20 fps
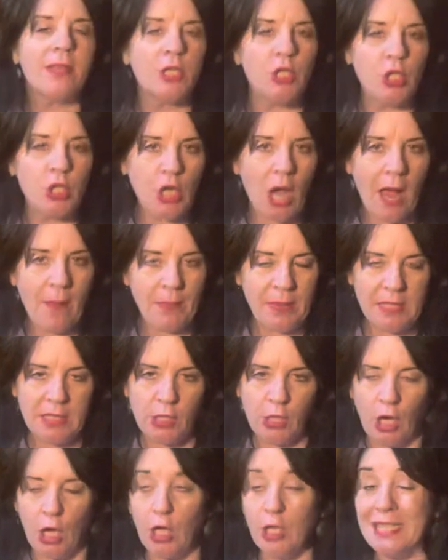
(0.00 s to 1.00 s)
shop is
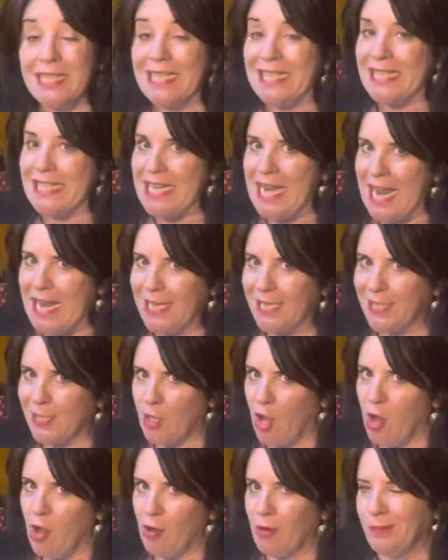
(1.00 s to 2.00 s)
called Snake
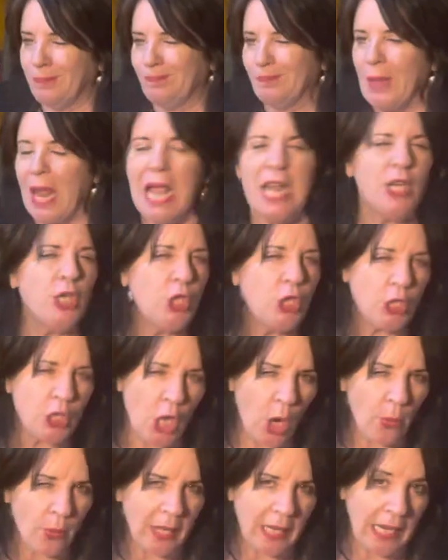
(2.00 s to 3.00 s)
Song.
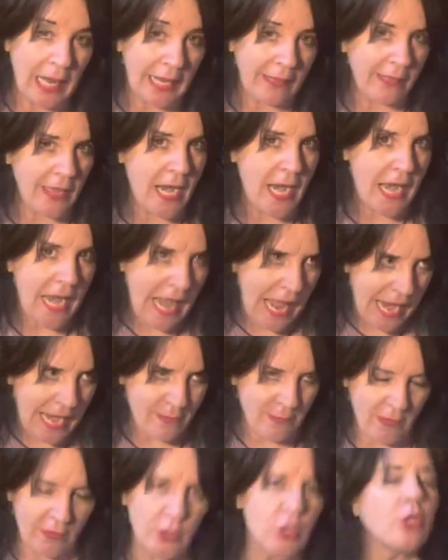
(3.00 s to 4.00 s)
Don't really like the
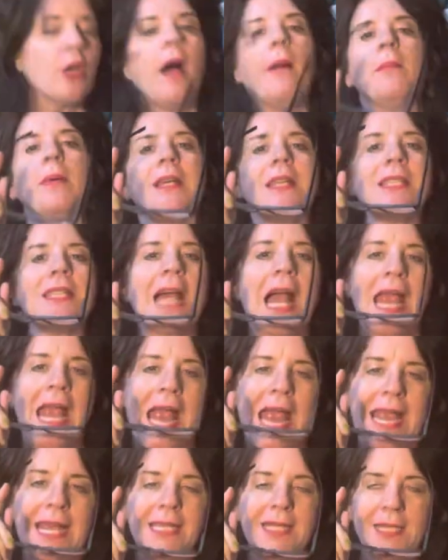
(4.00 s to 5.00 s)
name of the shop because I
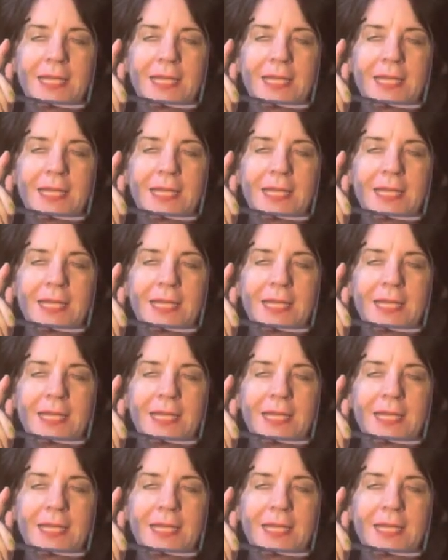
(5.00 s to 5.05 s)
hate